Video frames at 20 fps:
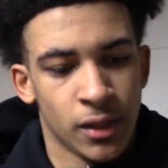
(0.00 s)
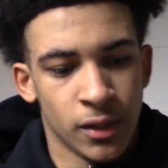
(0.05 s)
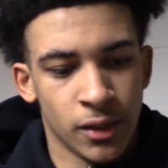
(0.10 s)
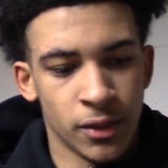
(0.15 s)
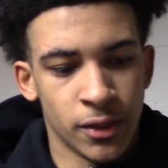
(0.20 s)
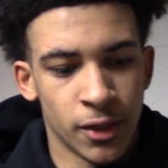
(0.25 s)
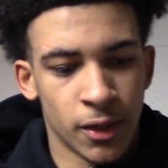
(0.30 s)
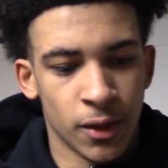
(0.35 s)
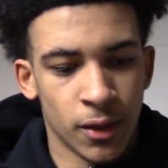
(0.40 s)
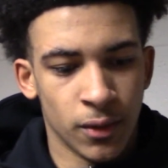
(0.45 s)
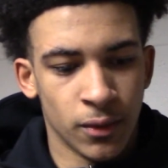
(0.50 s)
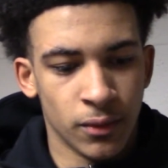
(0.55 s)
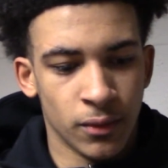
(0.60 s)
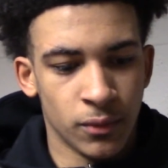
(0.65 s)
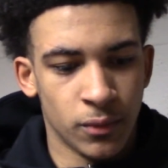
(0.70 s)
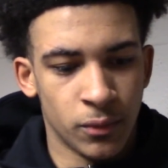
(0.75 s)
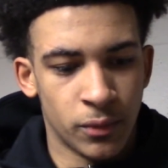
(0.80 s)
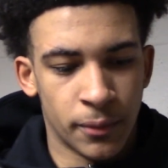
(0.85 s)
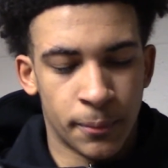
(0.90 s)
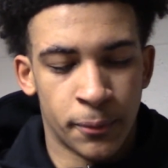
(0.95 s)
You know,
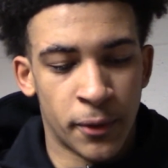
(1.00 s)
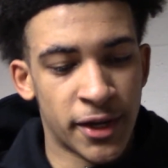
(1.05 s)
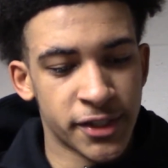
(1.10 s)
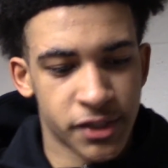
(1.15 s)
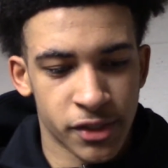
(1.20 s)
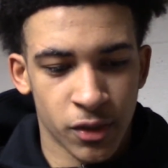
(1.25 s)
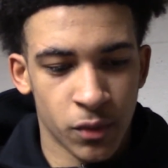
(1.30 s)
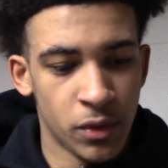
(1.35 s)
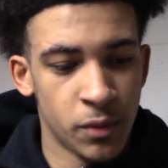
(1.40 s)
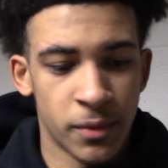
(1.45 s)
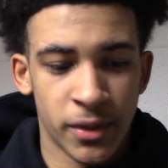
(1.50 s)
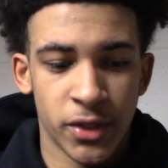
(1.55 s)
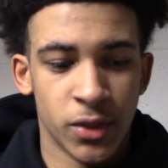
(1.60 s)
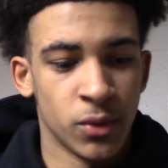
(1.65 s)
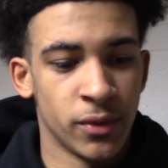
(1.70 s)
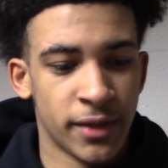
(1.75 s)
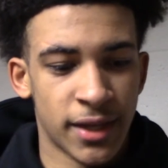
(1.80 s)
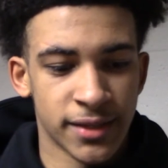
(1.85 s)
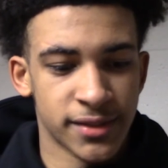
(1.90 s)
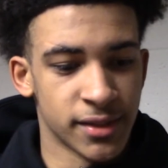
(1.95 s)
the pressure, we've been
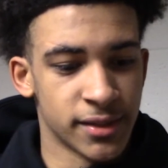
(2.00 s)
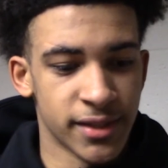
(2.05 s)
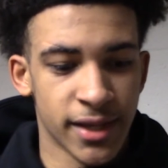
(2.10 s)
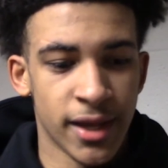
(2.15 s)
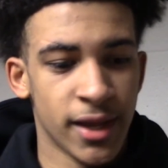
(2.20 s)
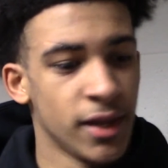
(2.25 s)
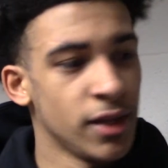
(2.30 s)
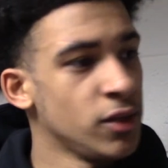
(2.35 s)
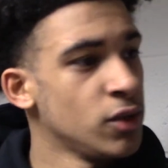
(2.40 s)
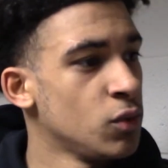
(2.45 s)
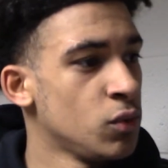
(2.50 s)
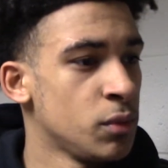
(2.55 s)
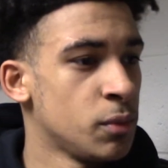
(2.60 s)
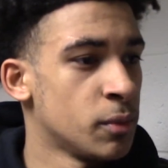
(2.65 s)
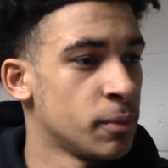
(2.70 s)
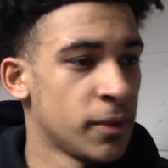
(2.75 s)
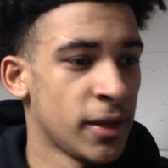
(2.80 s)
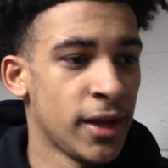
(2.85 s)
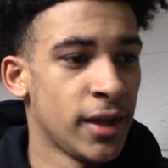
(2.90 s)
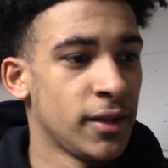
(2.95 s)
doing that since AAU. We've
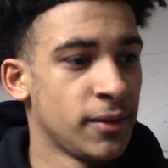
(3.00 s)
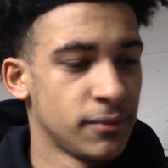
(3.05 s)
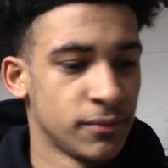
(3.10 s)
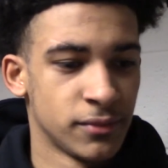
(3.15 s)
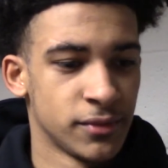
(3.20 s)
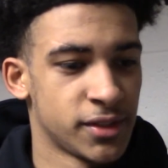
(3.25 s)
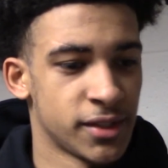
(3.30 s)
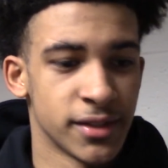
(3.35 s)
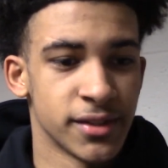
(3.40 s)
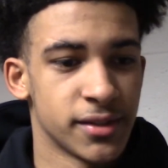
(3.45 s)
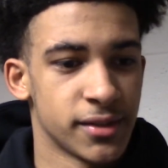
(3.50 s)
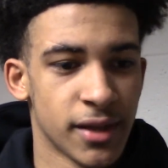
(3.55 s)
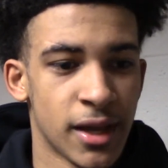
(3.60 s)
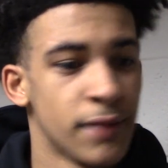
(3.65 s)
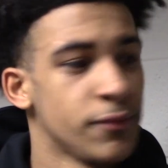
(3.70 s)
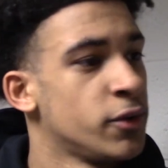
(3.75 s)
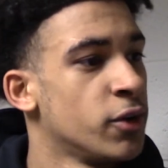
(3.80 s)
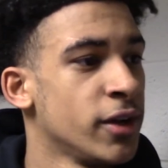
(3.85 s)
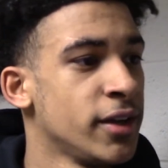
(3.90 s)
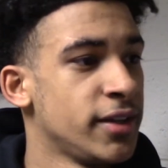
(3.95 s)
been playing since
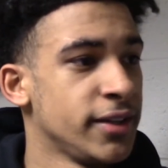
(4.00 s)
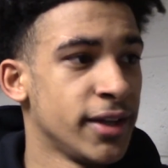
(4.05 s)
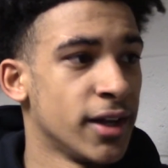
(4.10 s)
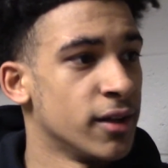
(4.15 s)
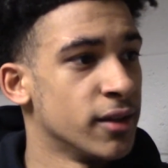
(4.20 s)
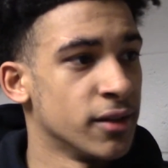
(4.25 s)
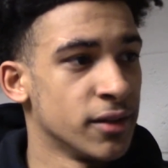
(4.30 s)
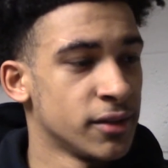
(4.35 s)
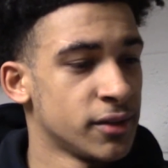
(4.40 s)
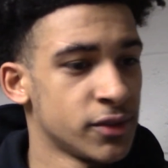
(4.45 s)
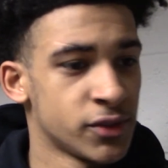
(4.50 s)
8th grade together.